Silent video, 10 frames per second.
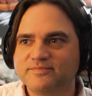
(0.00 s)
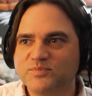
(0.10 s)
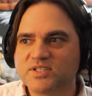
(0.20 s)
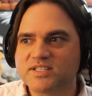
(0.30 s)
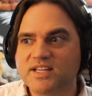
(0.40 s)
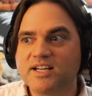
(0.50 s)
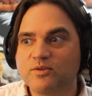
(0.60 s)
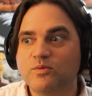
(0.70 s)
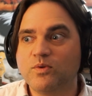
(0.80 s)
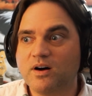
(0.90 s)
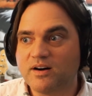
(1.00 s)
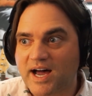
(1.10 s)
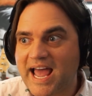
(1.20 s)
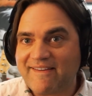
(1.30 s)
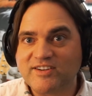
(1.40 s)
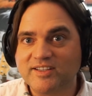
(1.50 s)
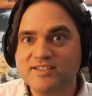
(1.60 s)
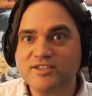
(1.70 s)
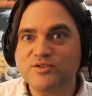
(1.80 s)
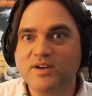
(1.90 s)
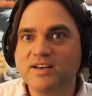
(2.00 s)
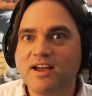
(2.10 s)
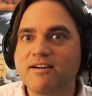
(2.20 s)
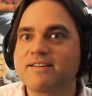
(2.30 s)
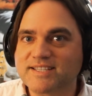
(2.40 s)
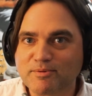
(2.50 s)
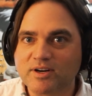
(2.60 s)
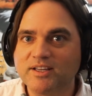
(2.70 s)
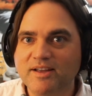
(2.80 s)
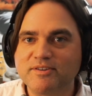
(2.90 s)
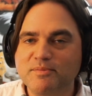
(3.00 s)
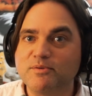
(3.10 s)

Which is like, Well, I have to listen to it now because I'm gonna love it,